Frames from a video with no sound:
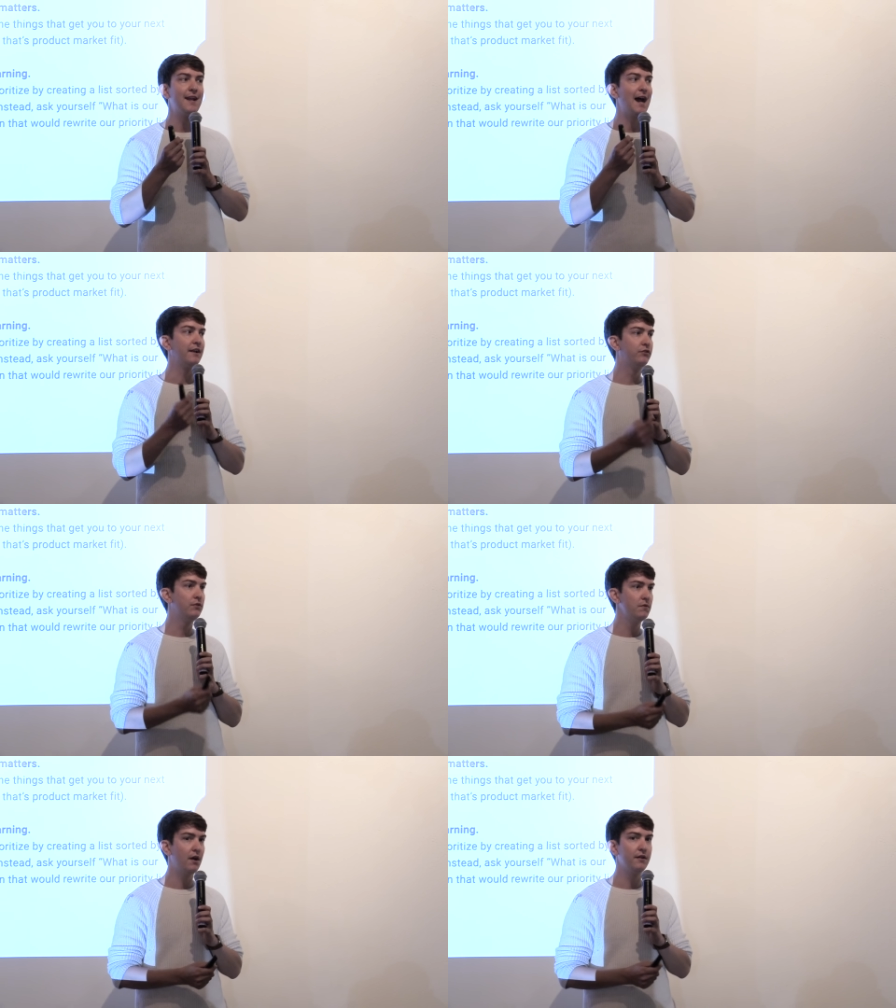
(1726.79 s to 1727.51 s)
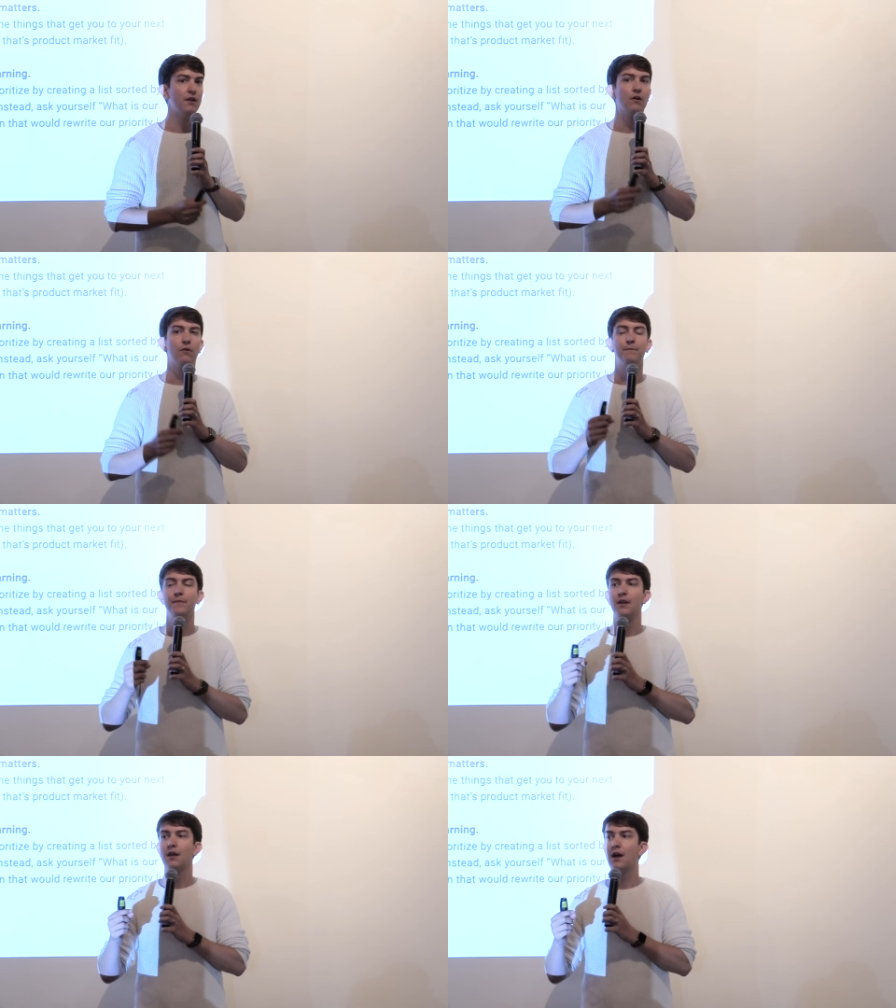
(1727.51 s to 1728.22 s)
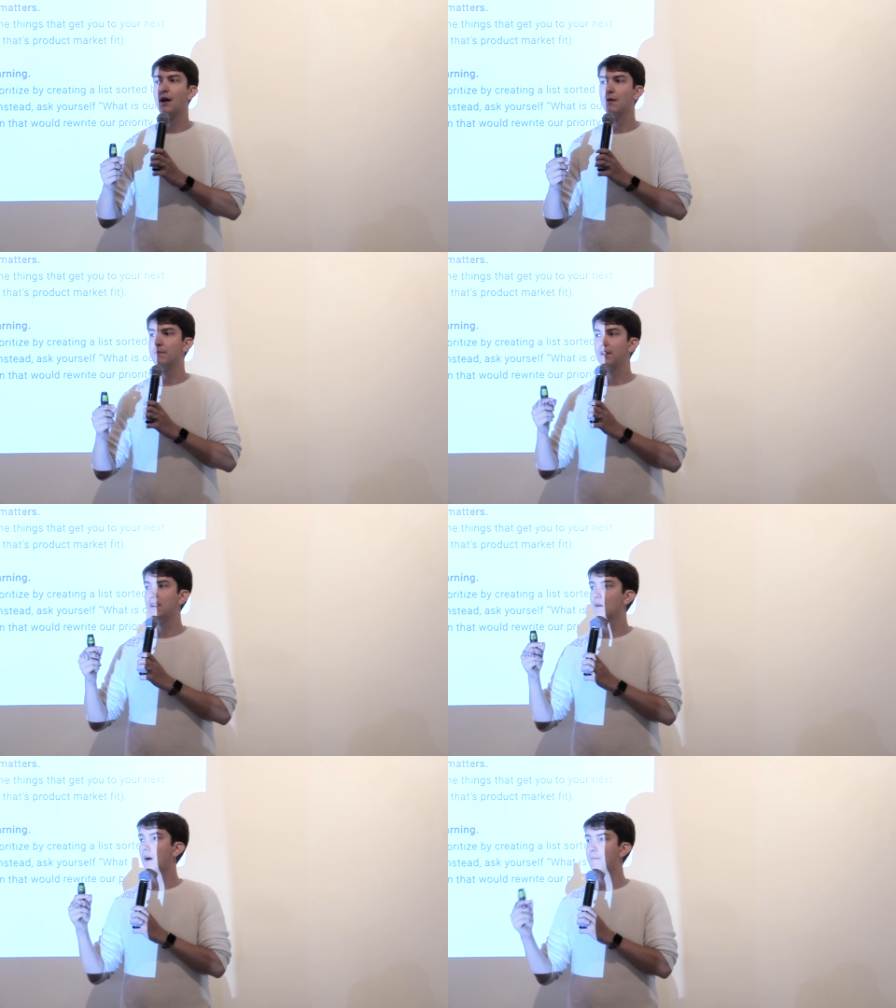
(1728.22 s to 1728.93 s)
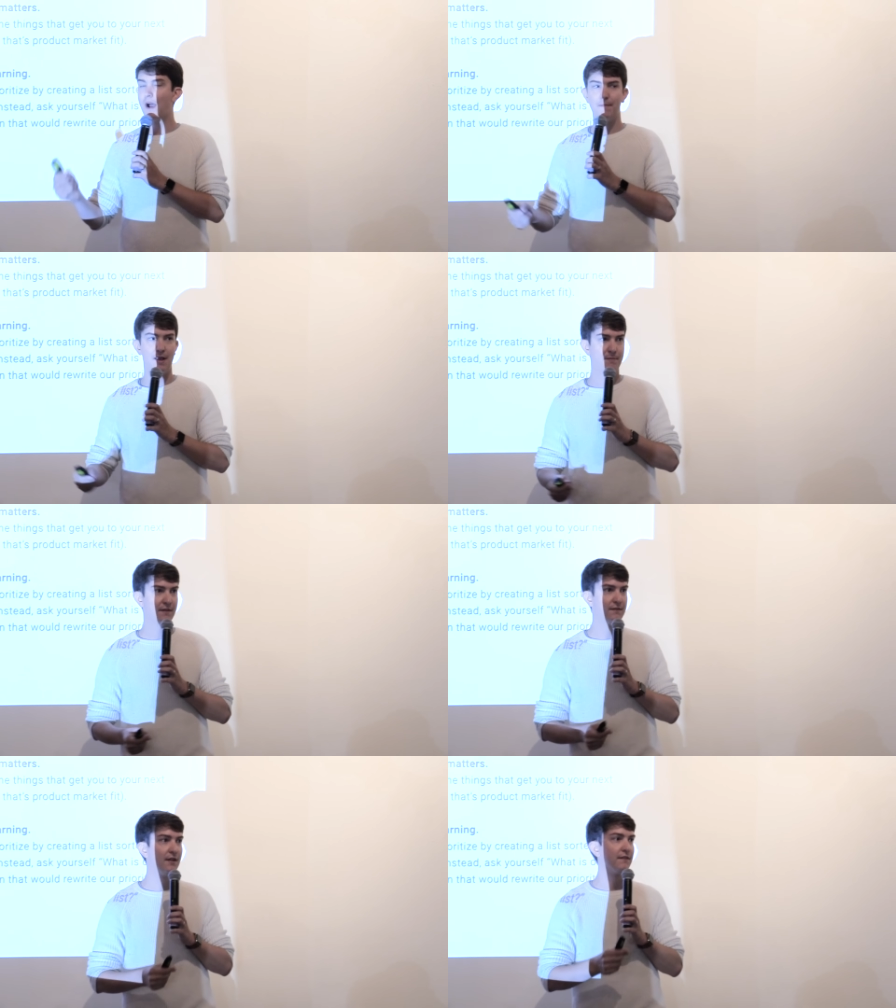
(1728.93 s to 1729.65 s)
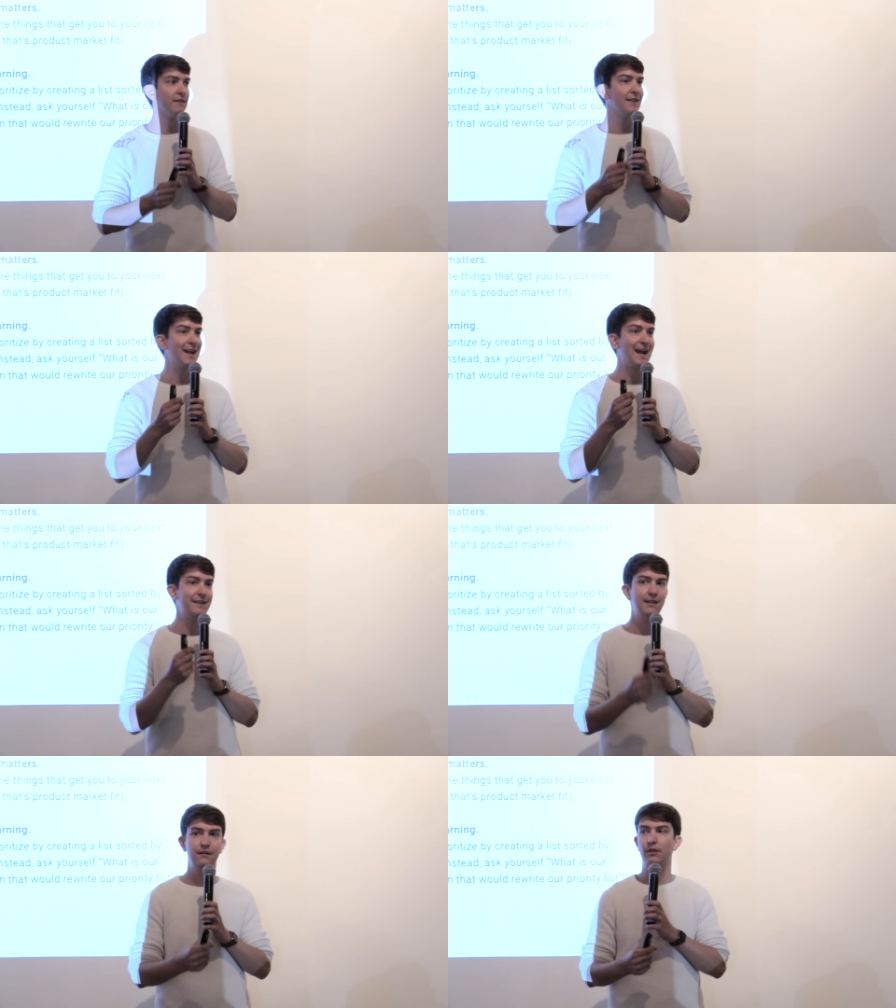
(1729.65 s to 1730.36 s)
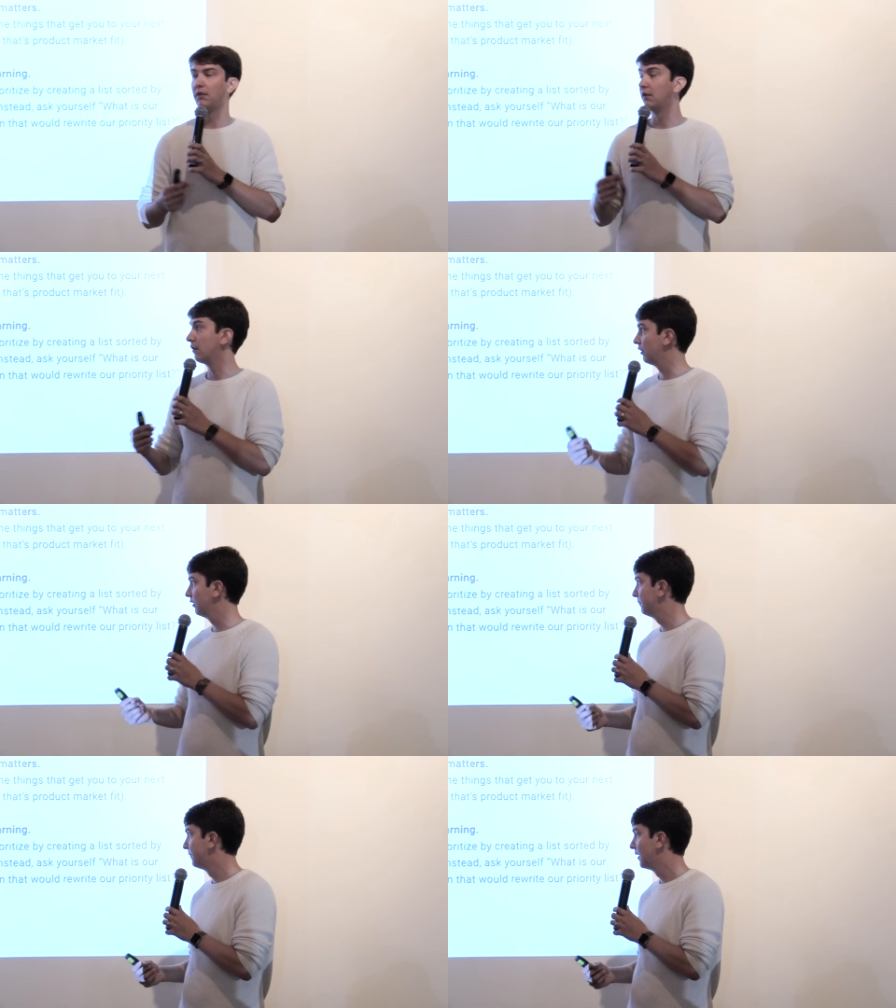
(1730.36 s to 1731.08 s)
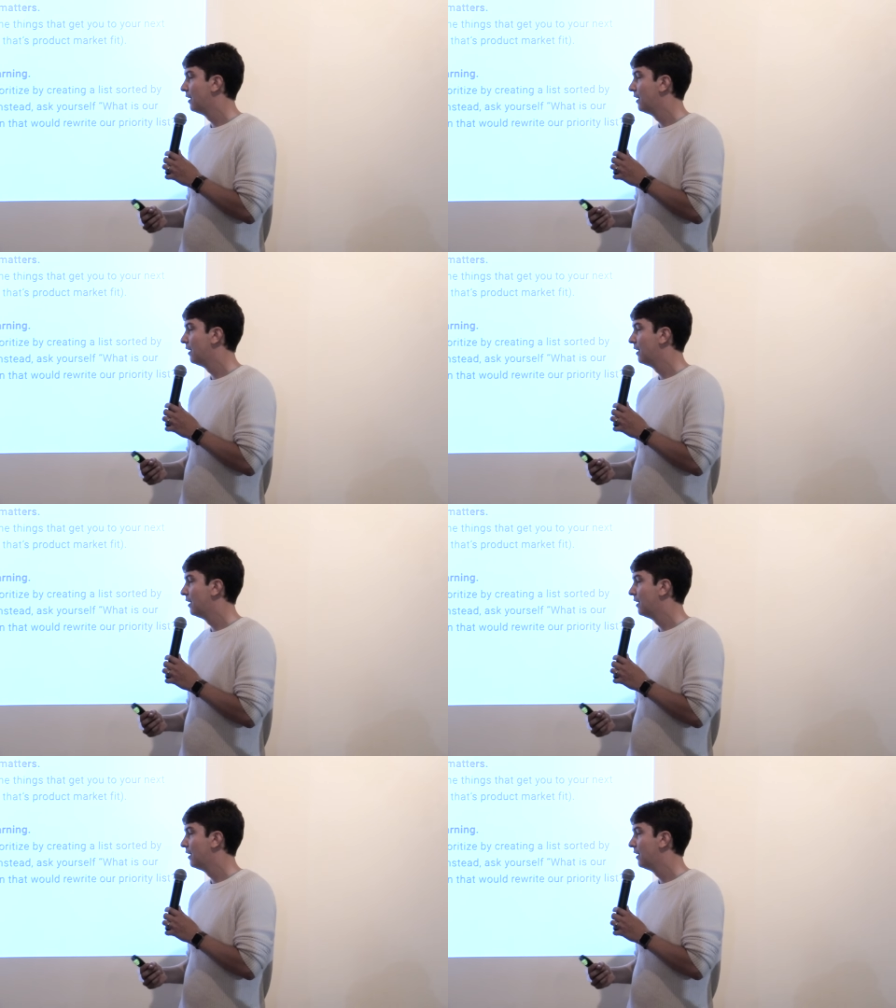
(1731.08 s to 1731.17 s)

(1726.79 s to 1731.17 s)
that I do not know about my business that I need to learn?